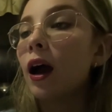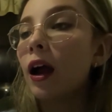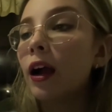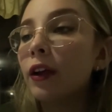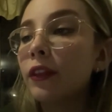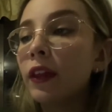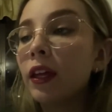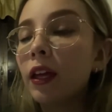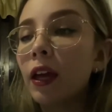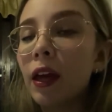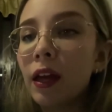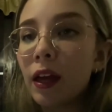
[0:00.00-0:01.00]
Arctic
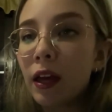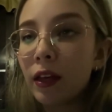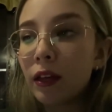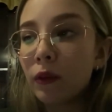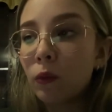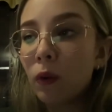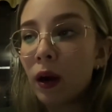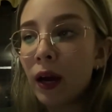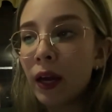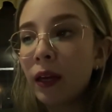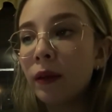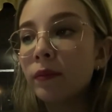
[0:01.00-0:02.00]

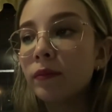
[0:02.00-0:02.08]
Y,